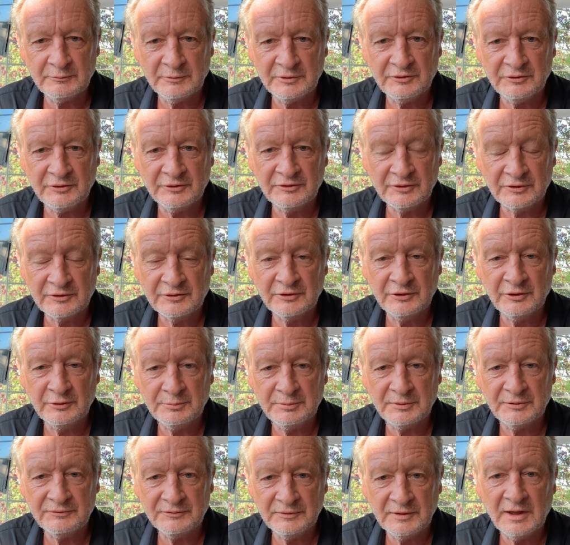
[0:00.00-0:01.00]
which is a
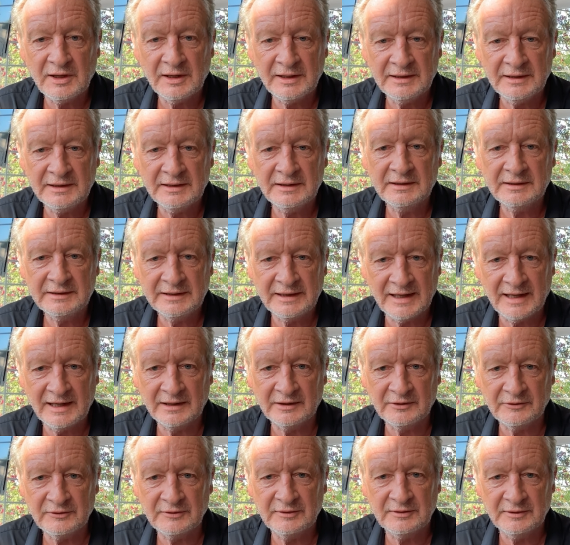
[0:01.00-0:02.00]
group of nine
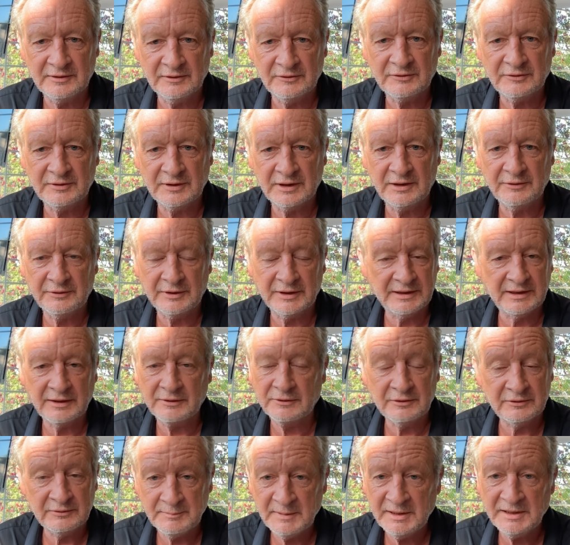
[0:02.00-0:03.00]
gangs in this area. Now,
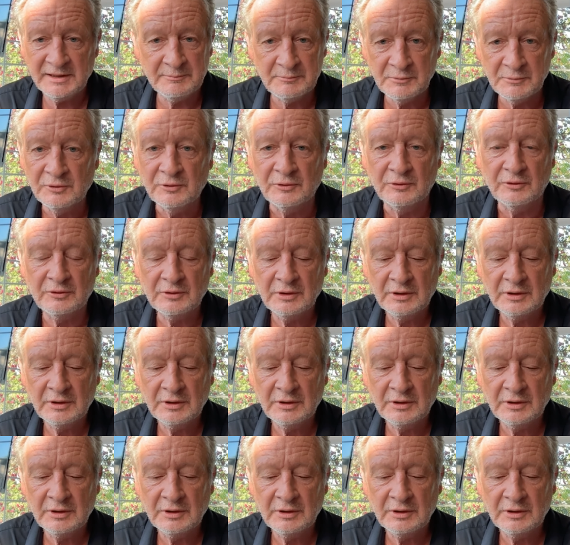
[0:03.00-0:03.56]
there are many more.